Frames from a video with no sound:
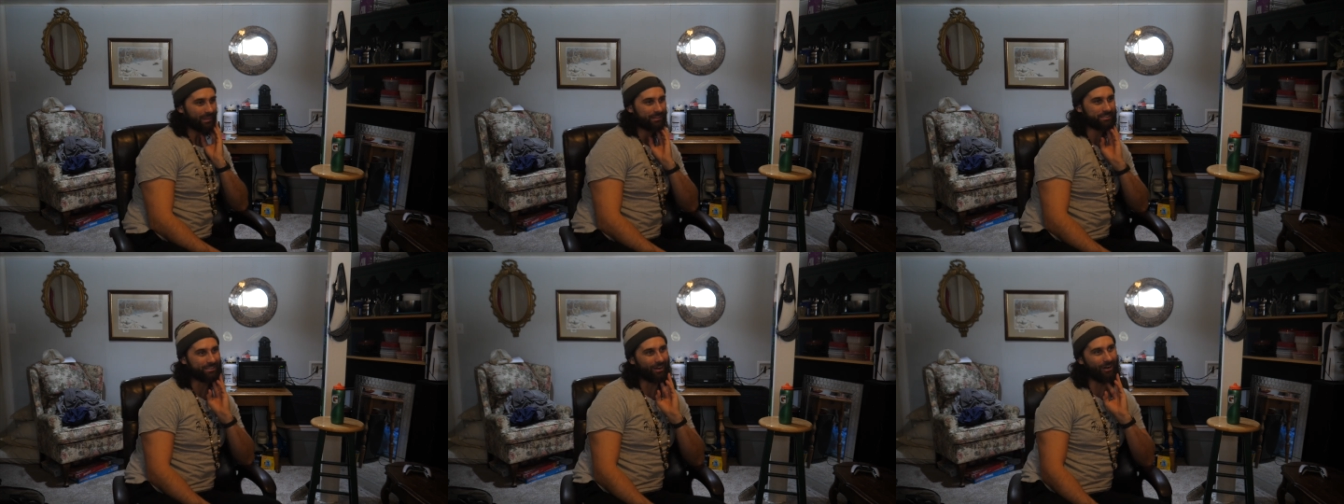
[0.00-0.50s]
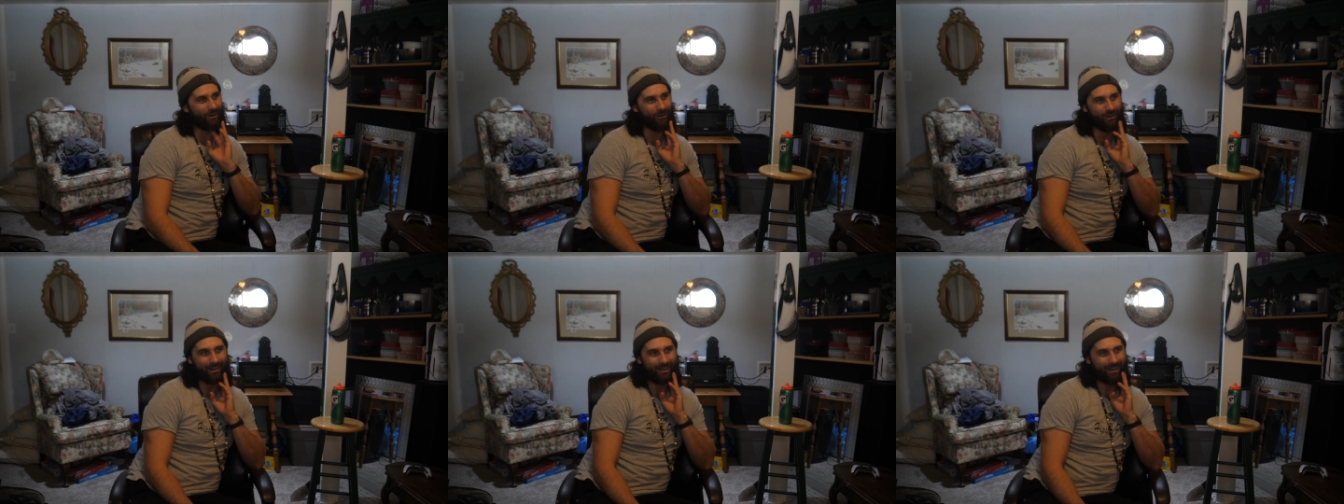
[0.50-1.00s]

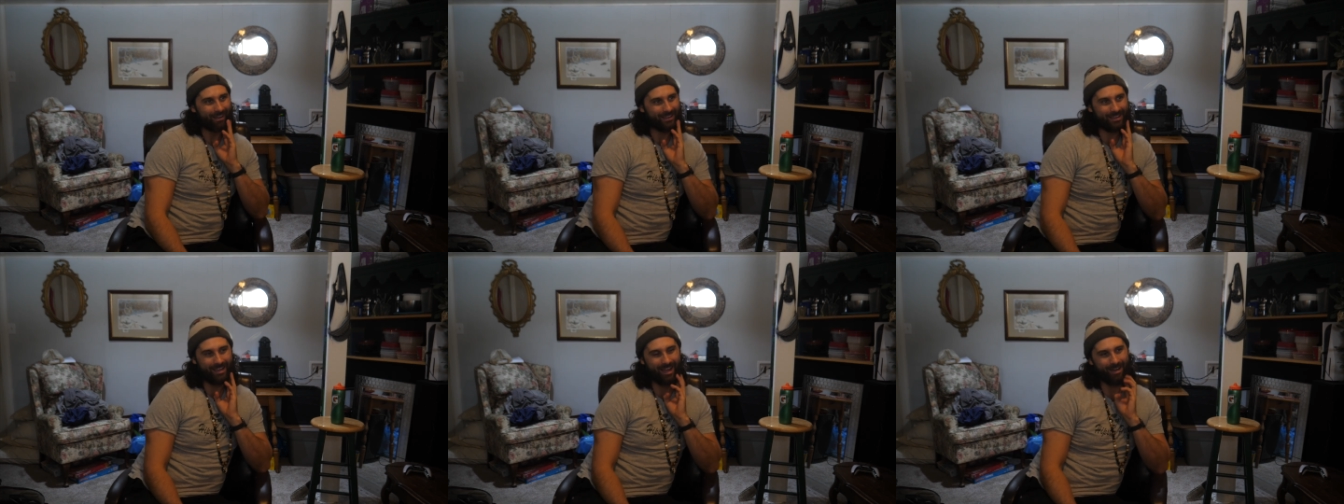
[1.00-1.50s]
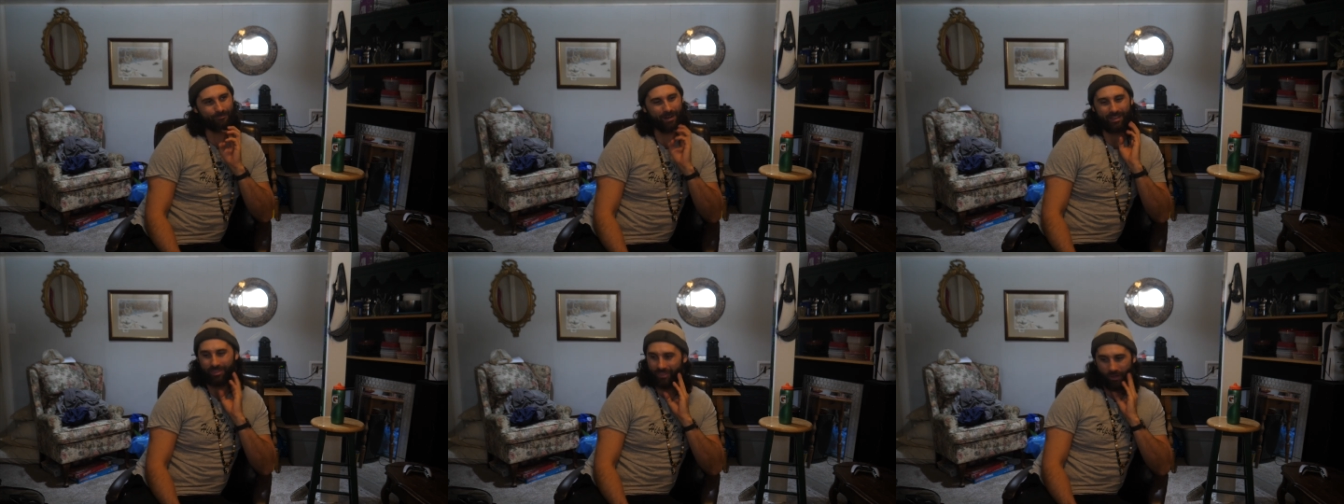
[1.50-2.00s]
So, yeah,
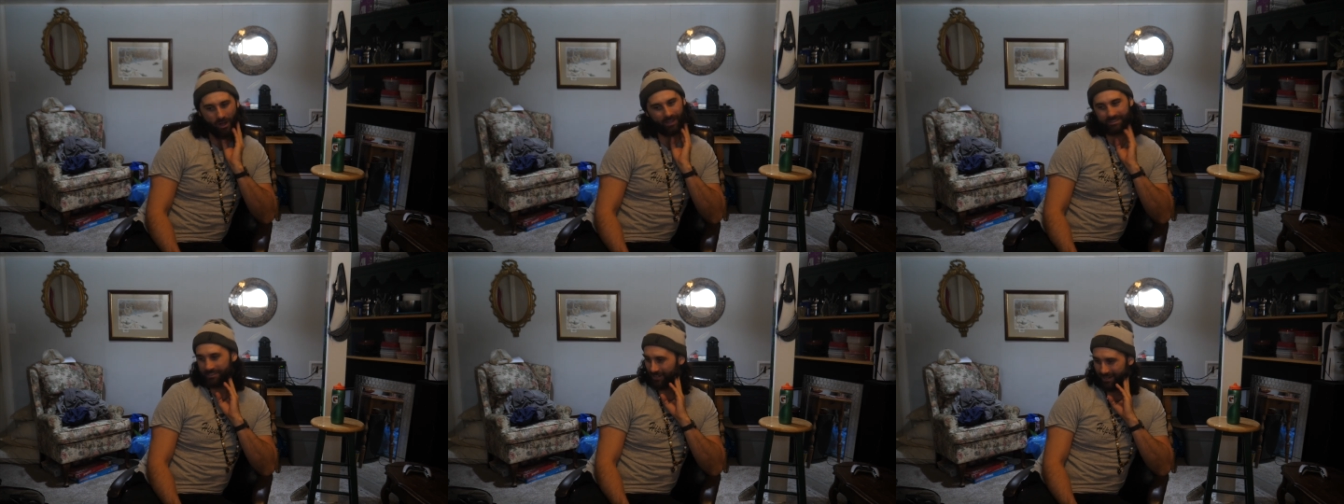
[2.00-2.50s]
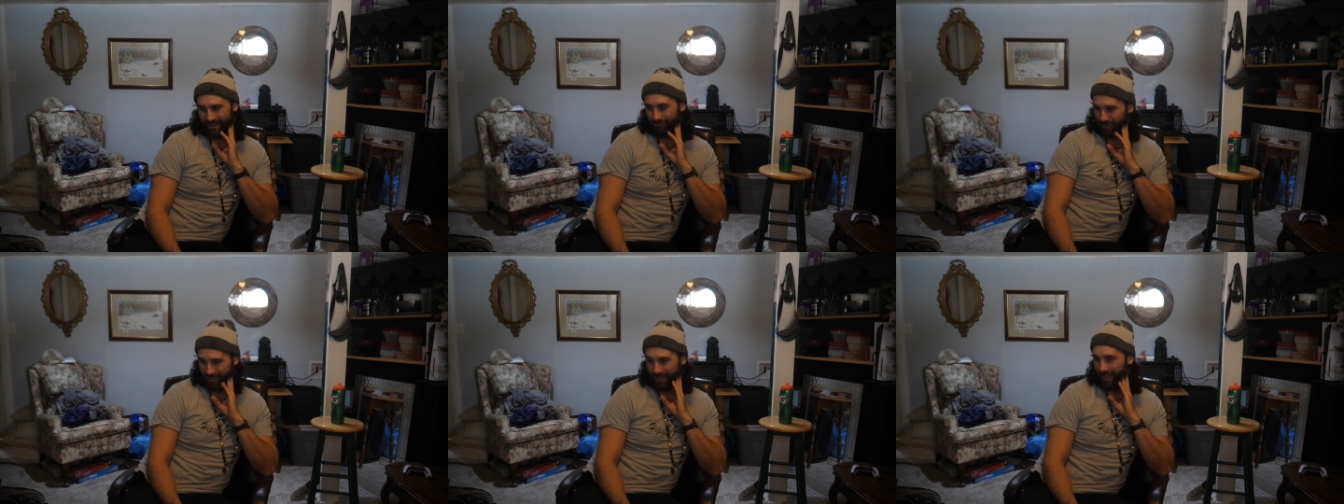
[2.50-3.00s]
my thoughts on
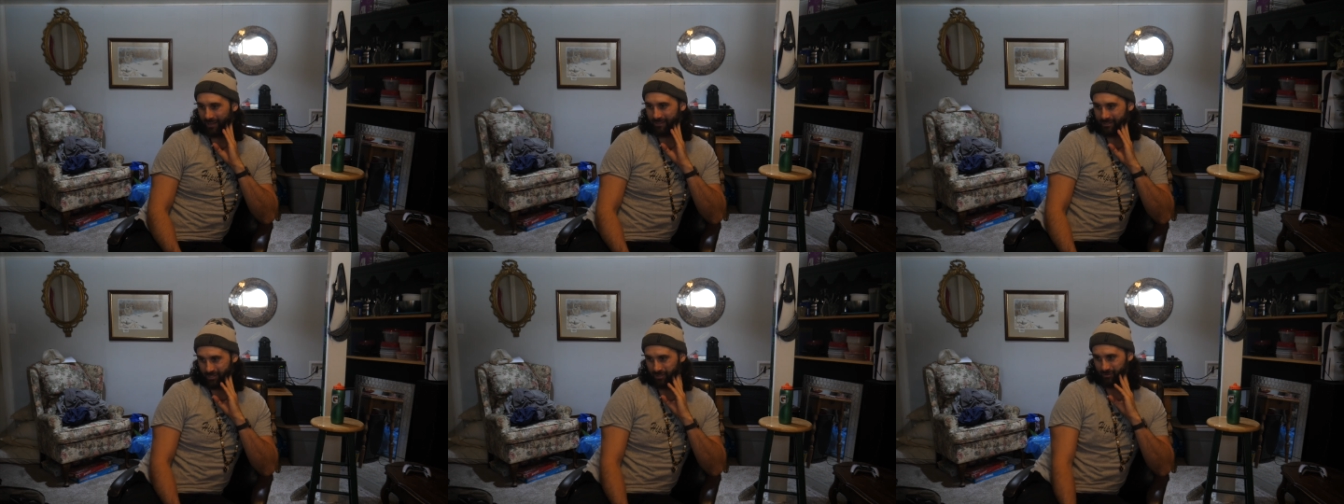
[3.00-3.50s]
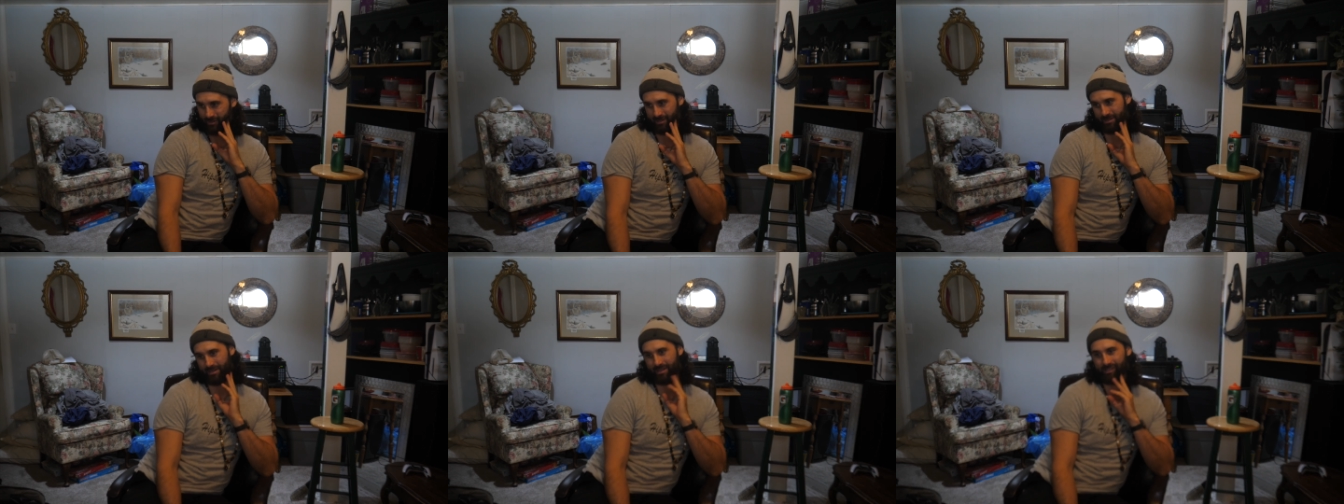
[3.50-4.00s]
everything. The
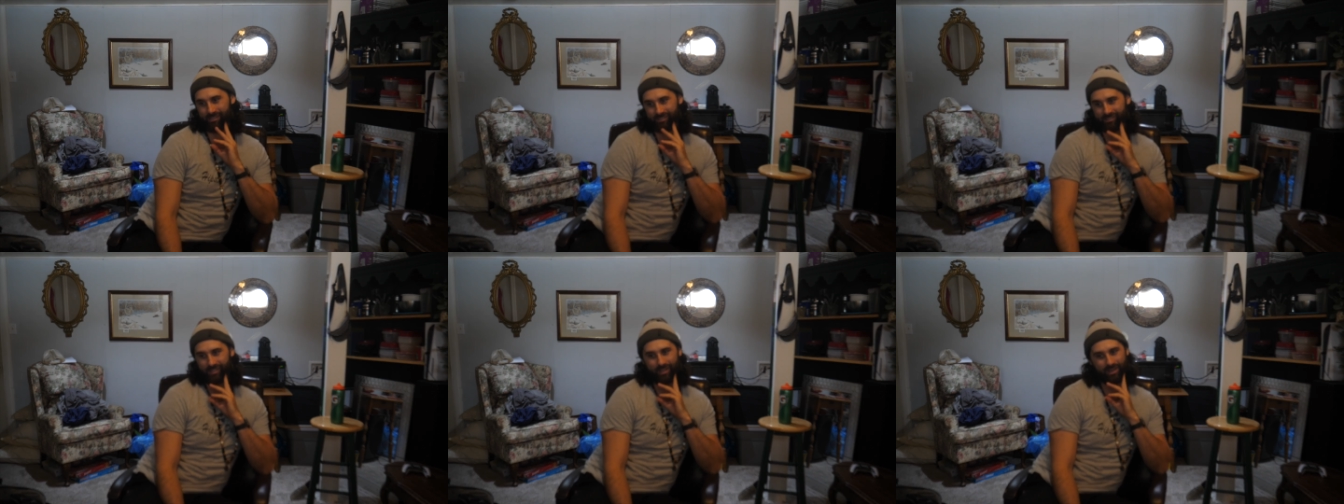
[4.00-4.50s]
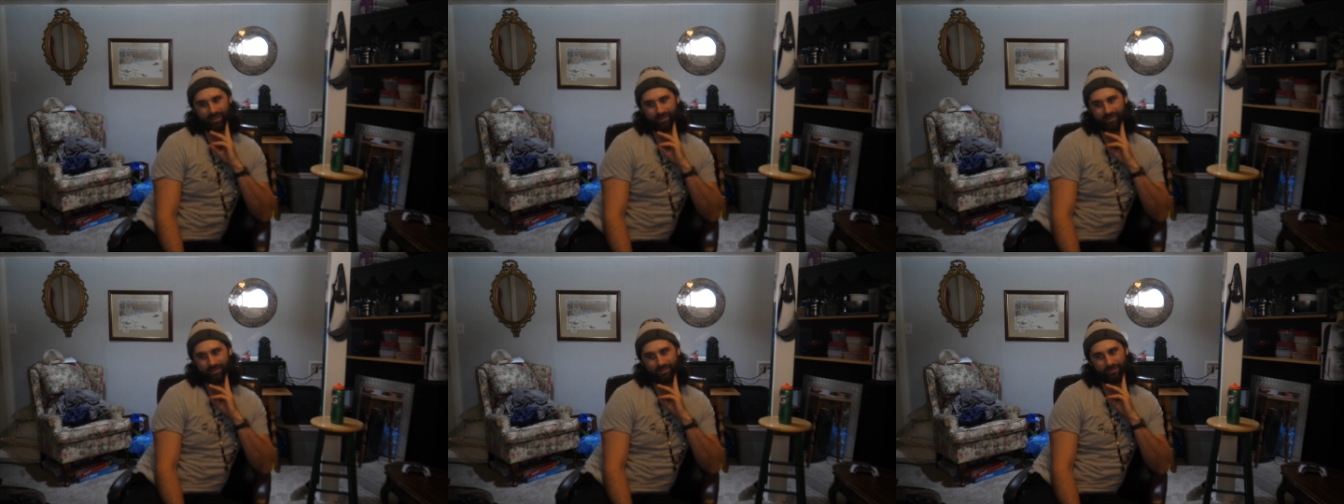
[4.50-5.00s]
tour is
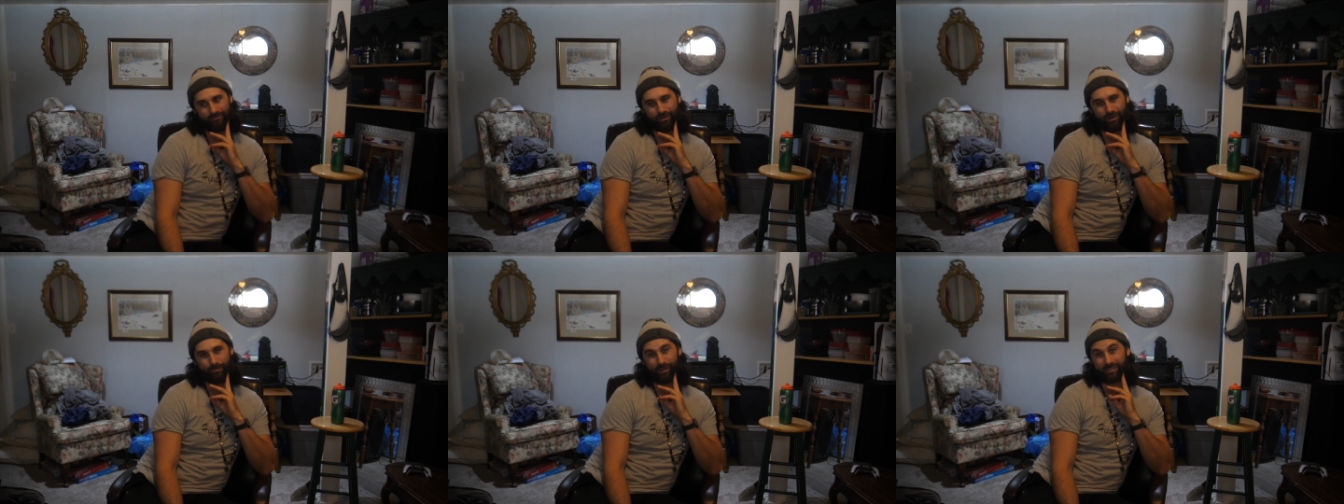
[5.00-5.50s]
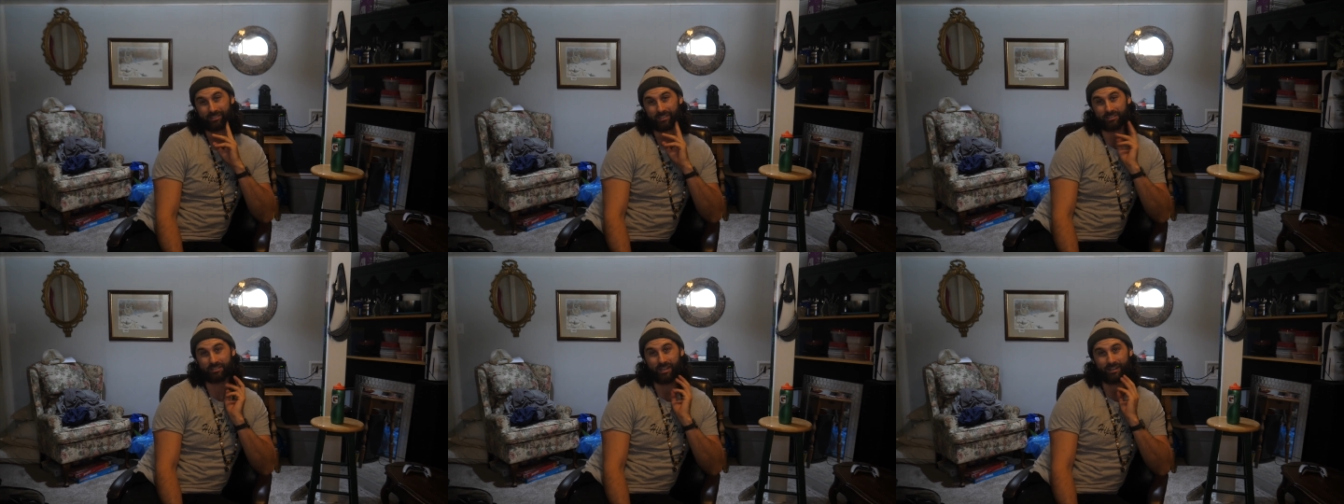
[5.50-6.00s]
uh, a very big
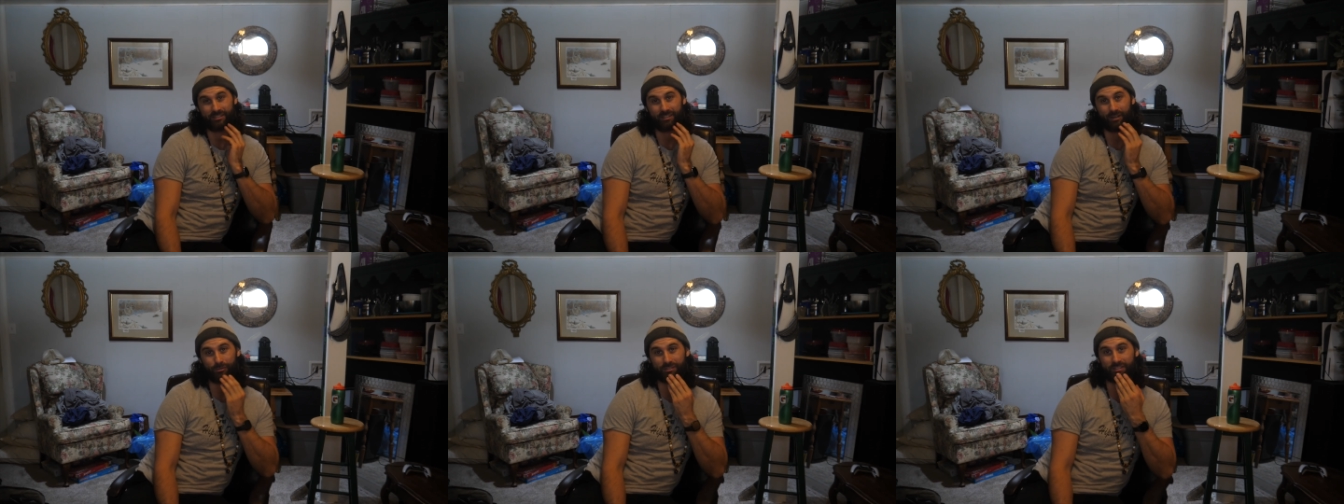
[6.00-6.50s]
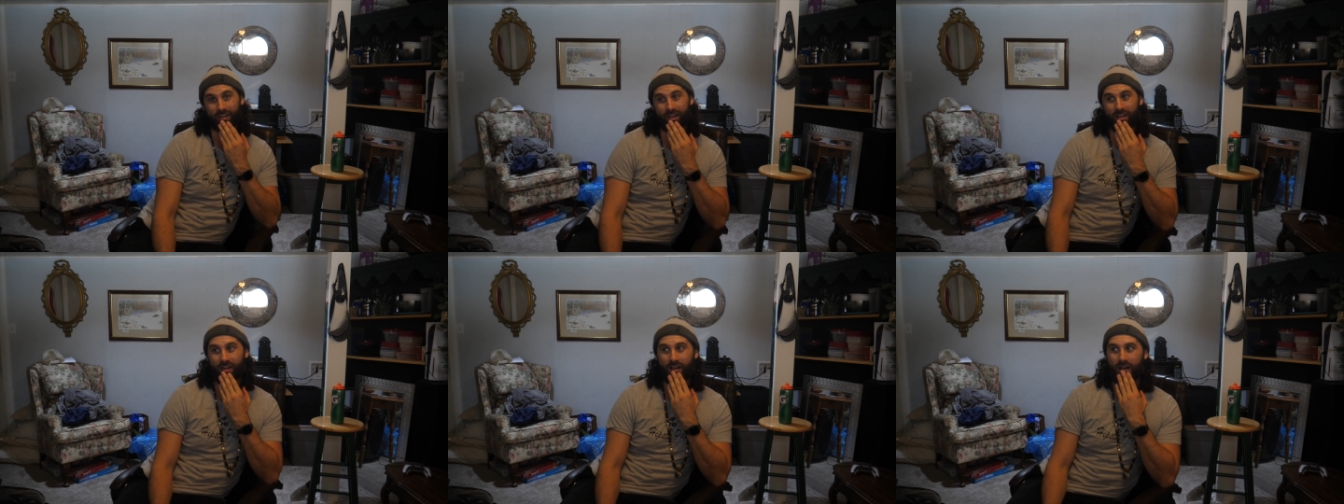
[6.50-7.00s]
success, I would say.